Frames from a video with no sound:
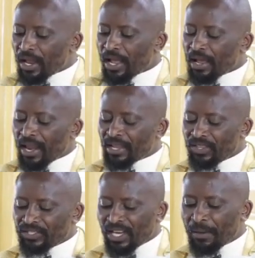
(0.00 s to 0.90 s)
like
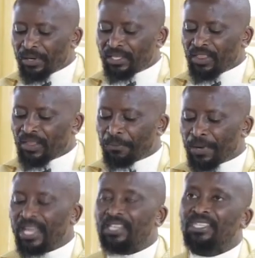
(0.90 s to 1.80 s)
they celebrated the
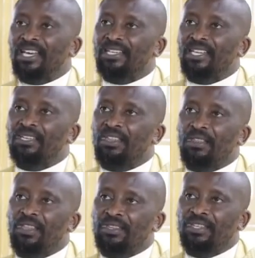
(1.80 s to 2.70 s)
plagues,
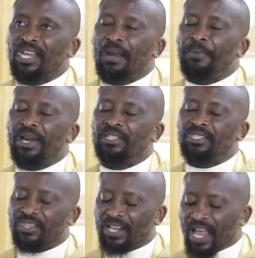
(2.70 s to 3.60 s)
the 10
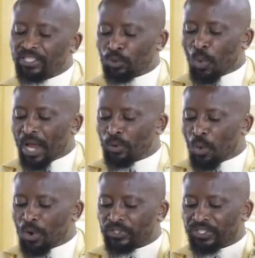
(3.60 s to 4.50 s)
plagues. The last one
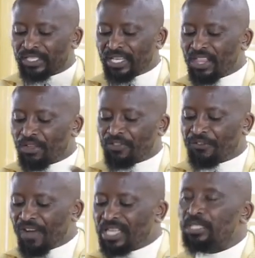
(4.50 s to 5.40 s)
was the death of
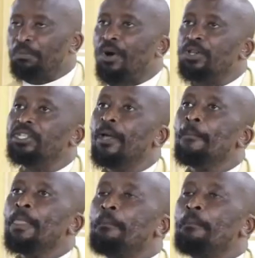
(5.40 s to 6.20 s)
the firstborns.